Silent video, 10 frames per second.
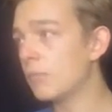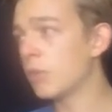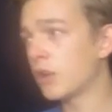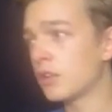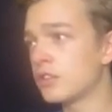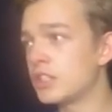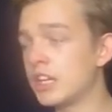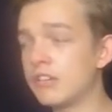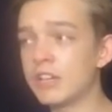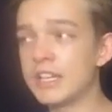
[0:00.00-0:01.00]
because
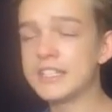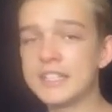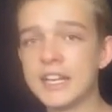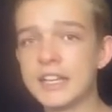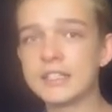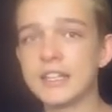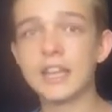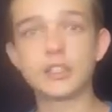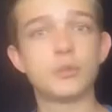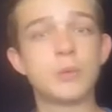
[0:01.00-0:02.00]
generally snakes
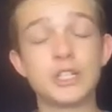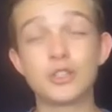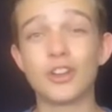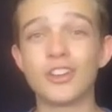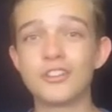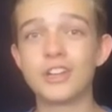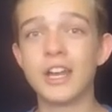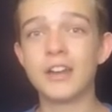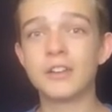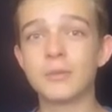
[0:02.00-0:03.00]
like to be solitary
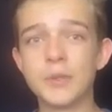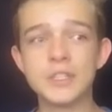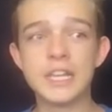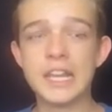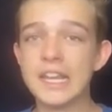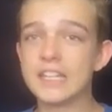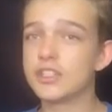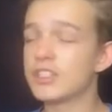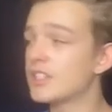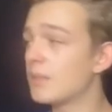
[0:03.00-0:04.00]
animals. Yeah. It's
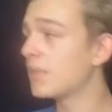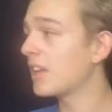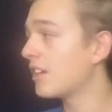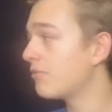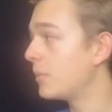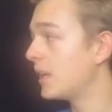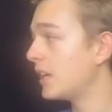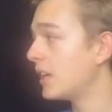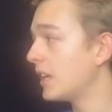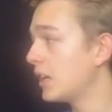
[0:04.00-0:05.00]
just something I've been
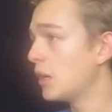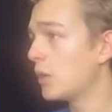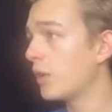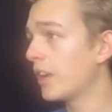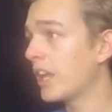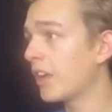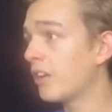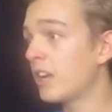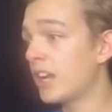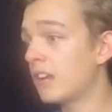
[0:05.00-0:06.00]
working on,
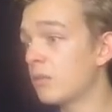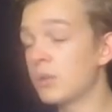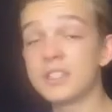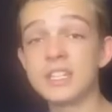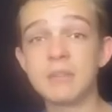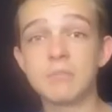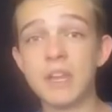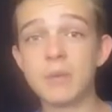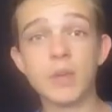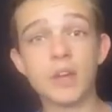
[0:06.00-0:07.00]
and we'll see.
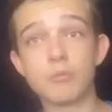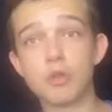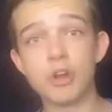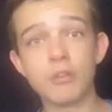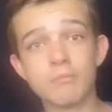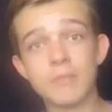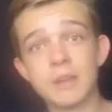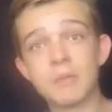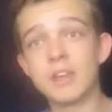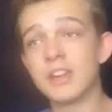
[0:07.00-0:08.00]
Maybe I'm wrong,
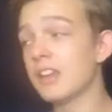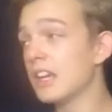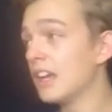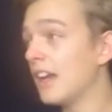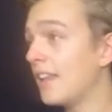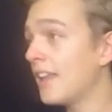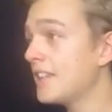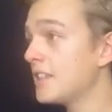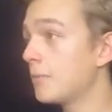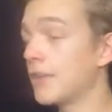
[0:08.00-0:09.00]
maybe I'll get
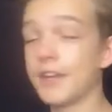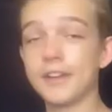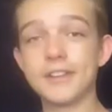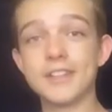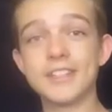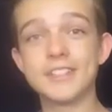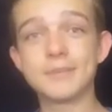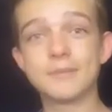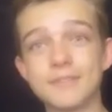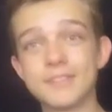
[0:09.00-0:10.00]
something out of this.
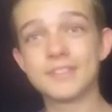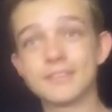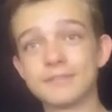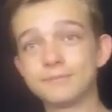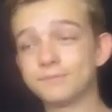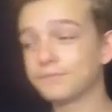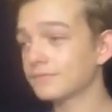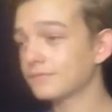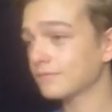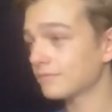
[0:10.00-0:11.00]
Well, to be honest, in the
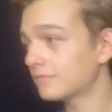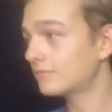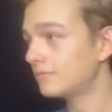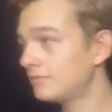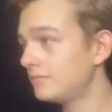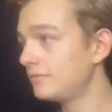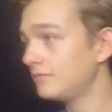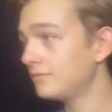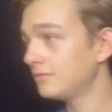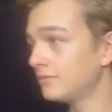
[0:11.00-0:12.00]
last uh,
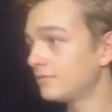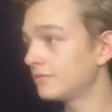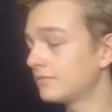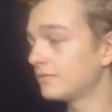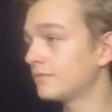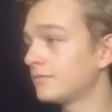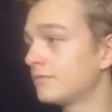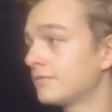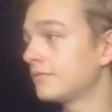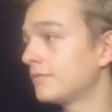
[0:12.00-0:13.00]
pet shop tour I
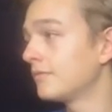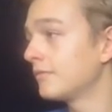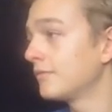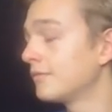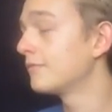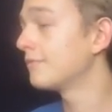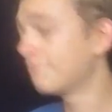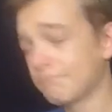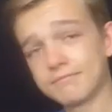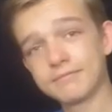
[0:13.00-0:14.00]
did at an
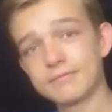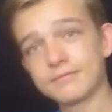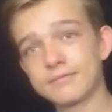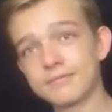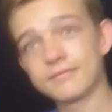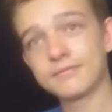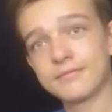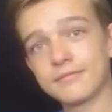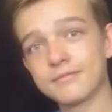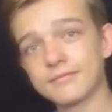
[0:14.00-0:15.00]
excellent pet
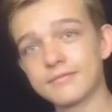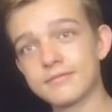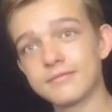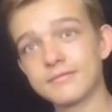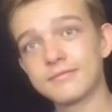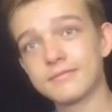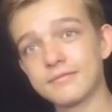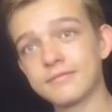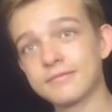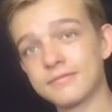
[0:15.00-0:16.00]
shop, I saw they
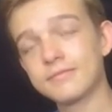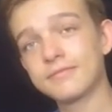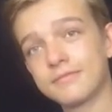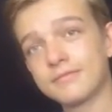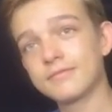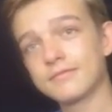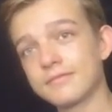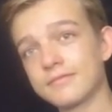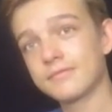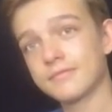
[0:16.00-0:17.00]
had a huge
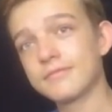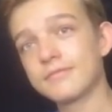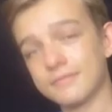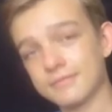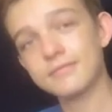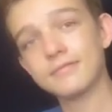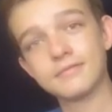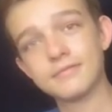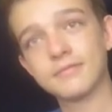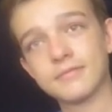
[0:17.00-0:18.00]
communal ball
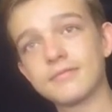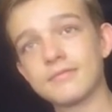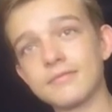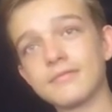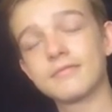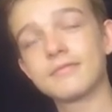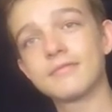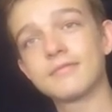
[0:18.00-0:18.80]
python colony, and